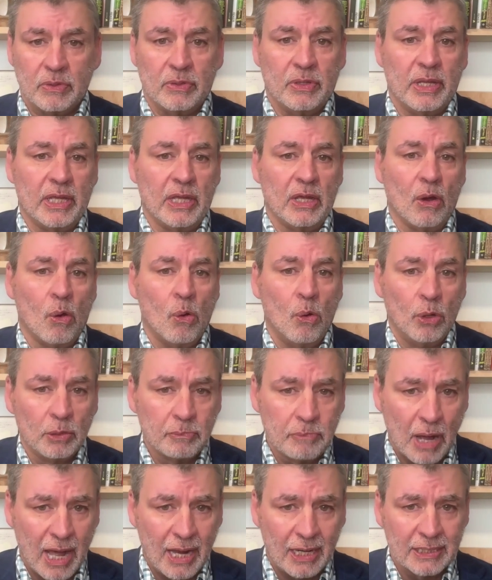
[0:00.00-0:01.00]
the
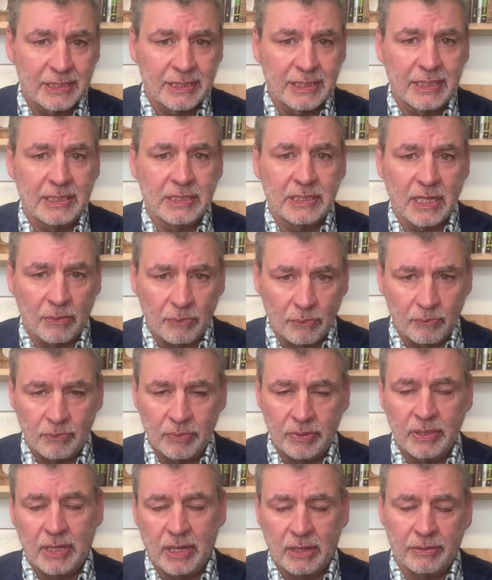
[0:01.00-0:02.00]
old policies that,
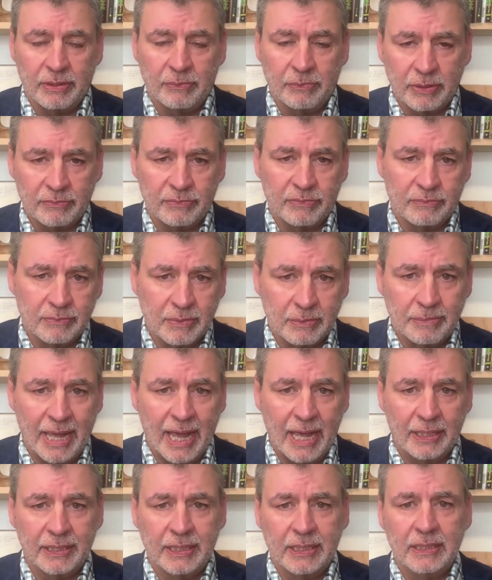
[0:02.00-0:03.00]
you know, that we've
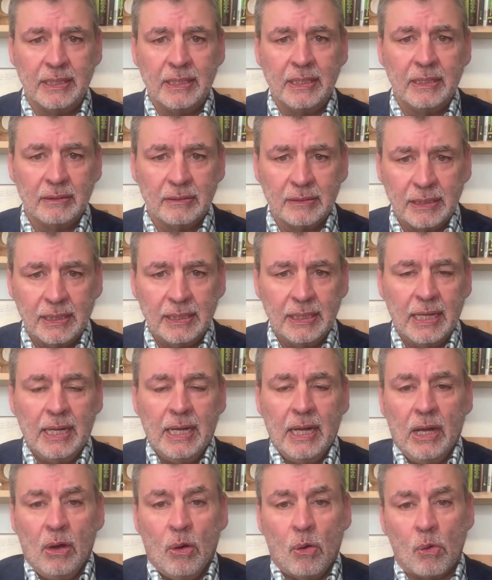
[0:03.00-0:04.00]
abandoned,
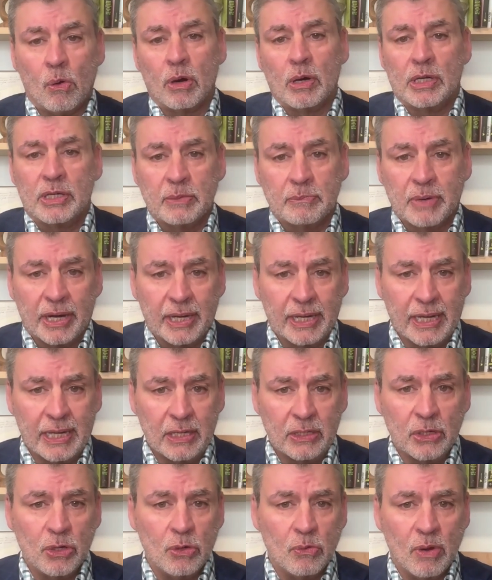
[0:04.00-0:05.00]
or to bring
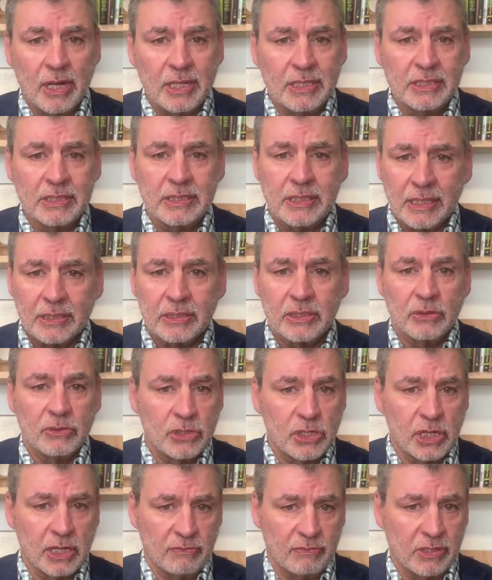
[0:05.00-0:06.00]
in new ones to
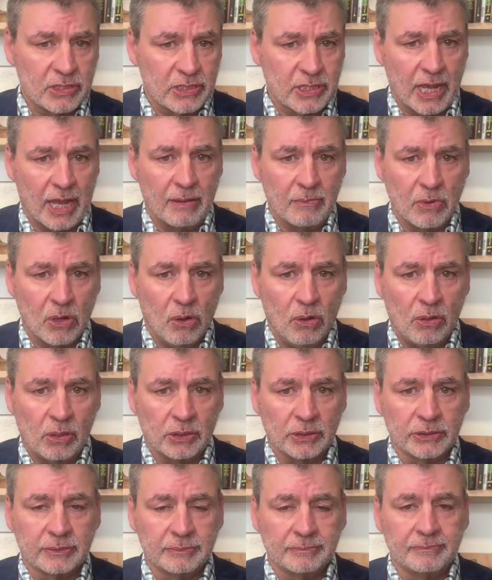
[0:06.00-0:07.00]
achieve the same
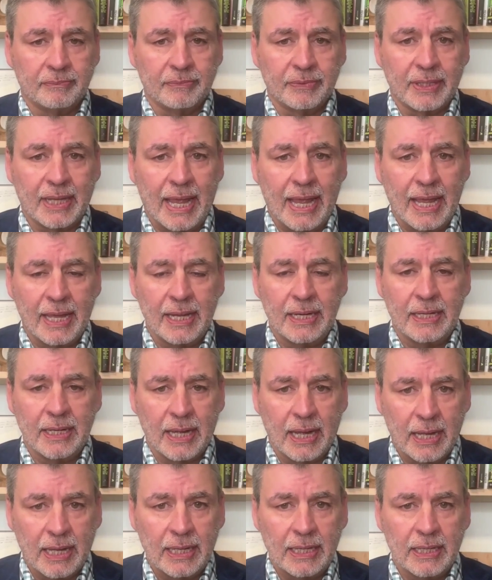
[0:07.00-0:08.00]
goals. And
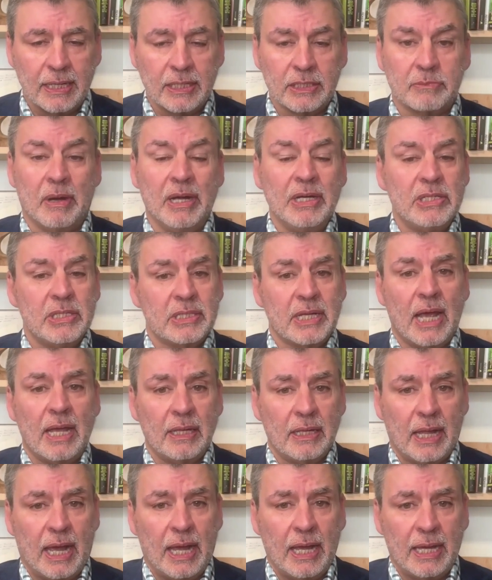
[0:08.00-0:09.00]
uh, as much as I,
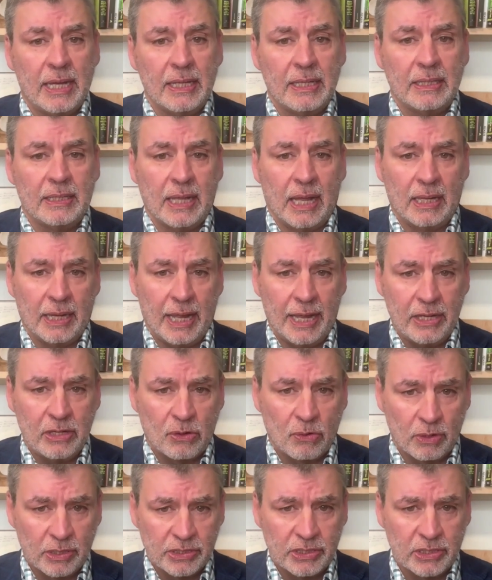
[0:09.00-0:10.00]
I, I like
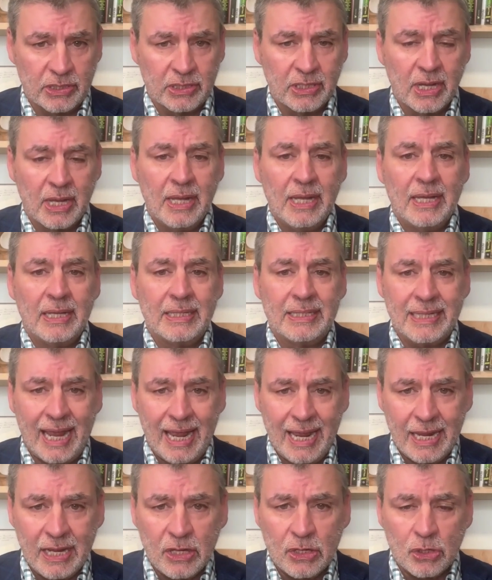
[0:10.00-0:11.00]
Chris's
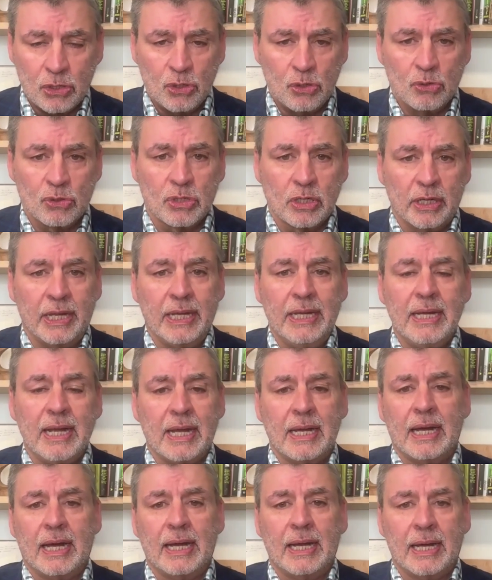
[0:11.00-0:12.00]
take usually,
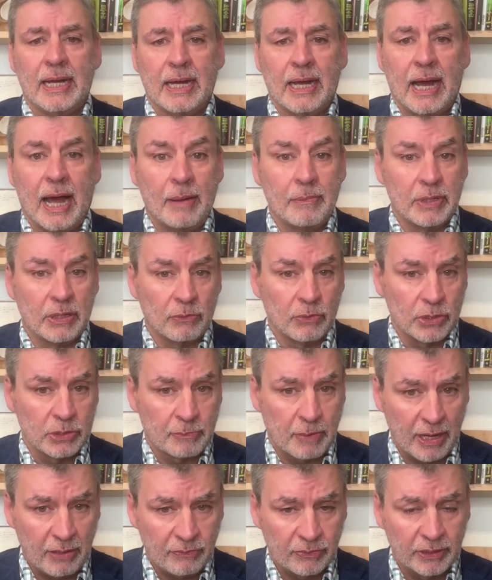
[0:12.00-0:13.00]
uh, I'm going to
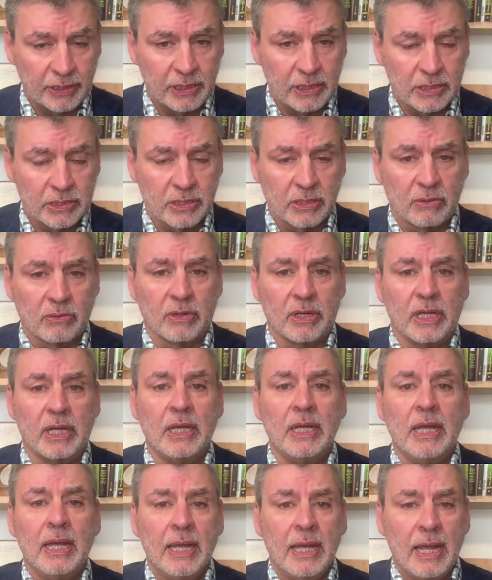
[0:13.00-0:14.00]
respectfully
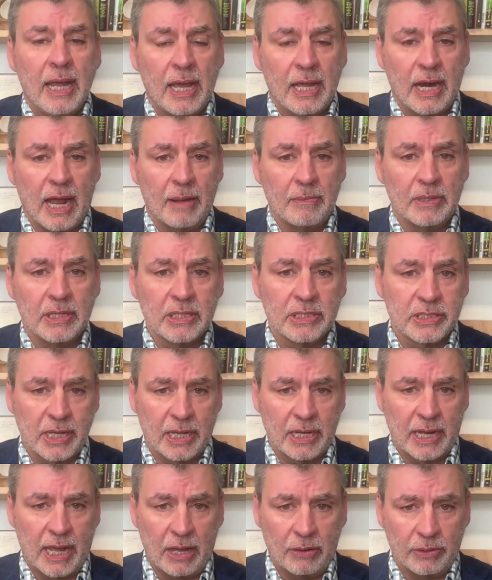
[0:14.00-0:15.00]
disagree, and I'm going to
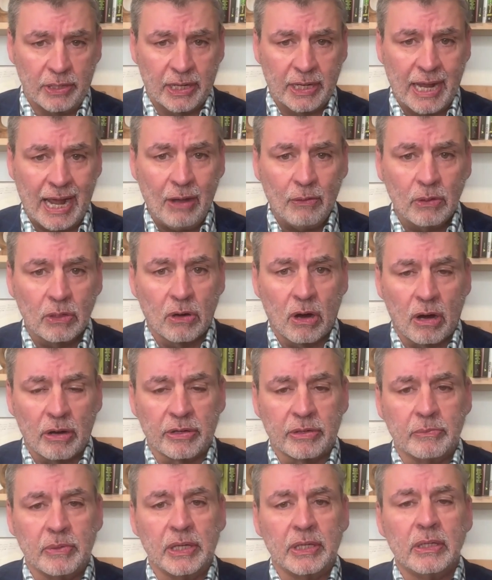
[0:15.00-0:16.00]
set out a counter
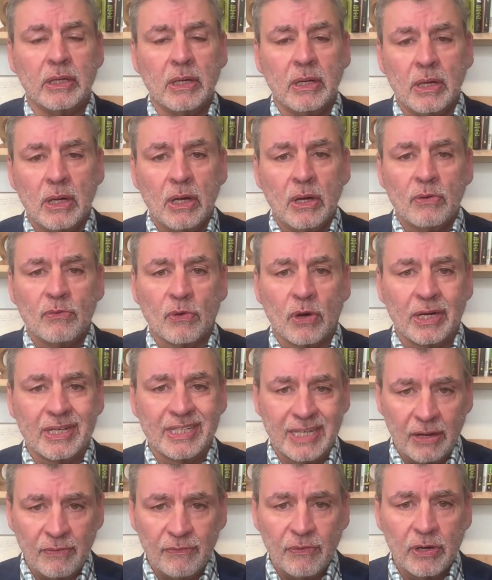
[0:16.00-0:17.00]
argument for a
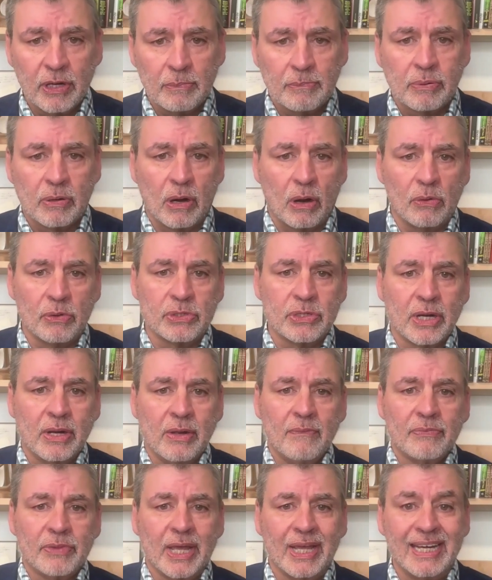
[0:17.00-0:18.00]
different approach
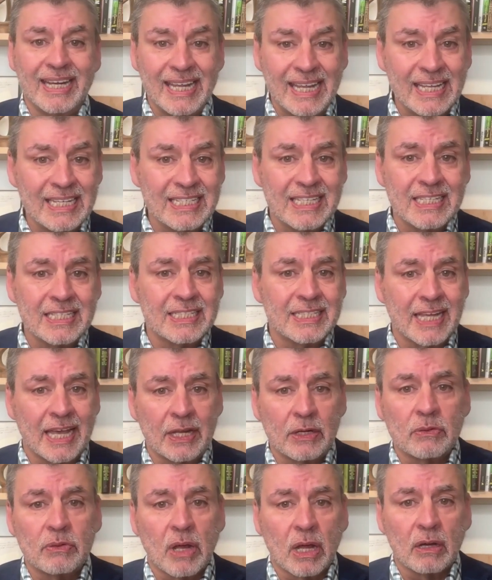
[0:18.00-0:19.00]
that isn't
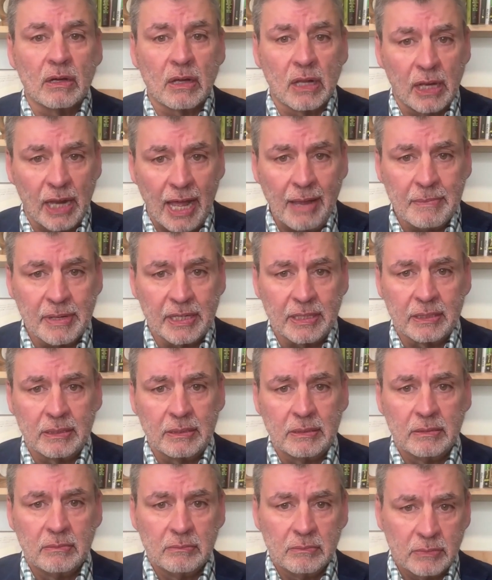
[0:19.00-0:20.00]
centered on climate.
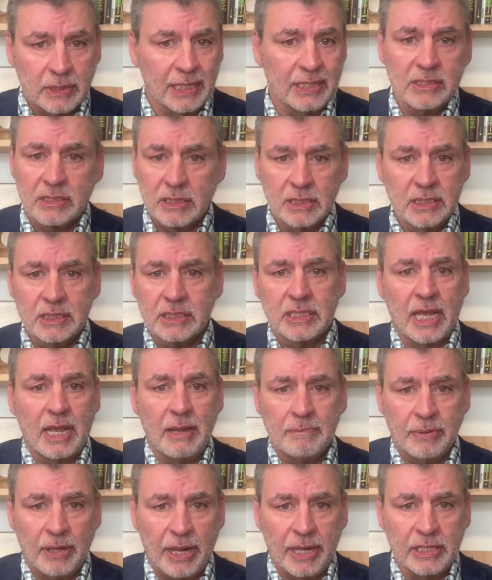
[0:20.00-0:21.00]
Gets to the
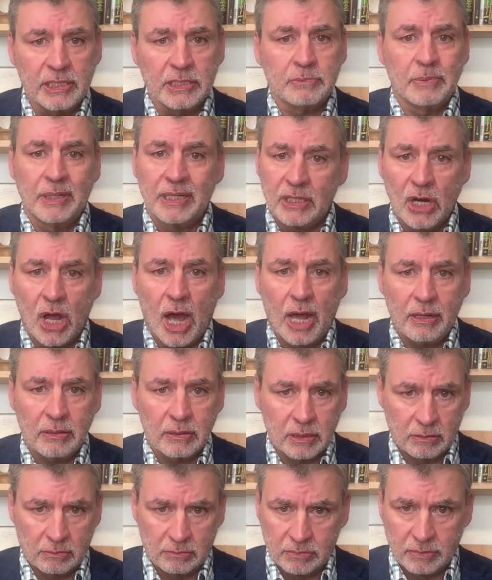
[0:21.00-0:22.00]
same place, but
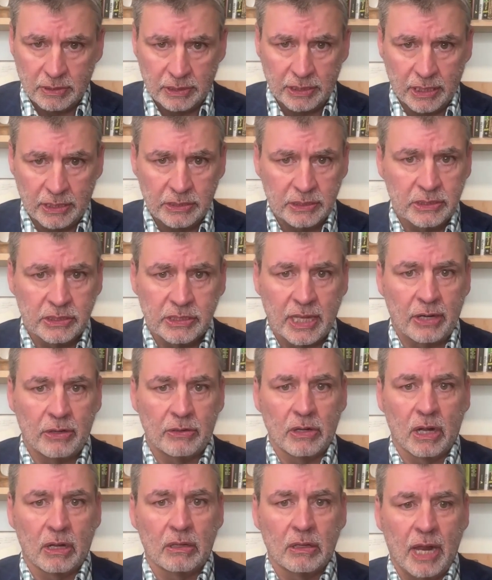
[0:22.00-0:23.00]
not doesn't
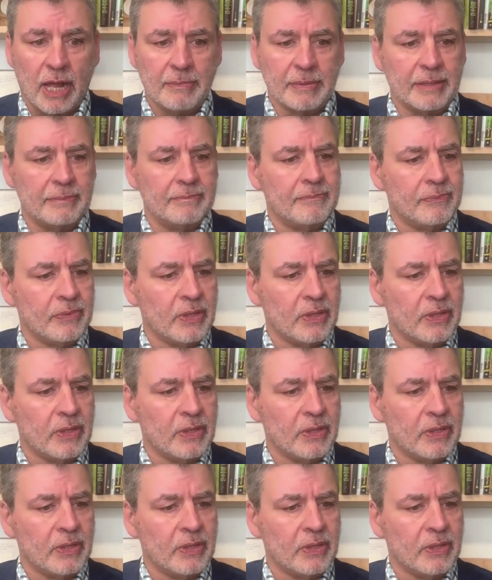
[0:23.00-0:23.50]
center on climate.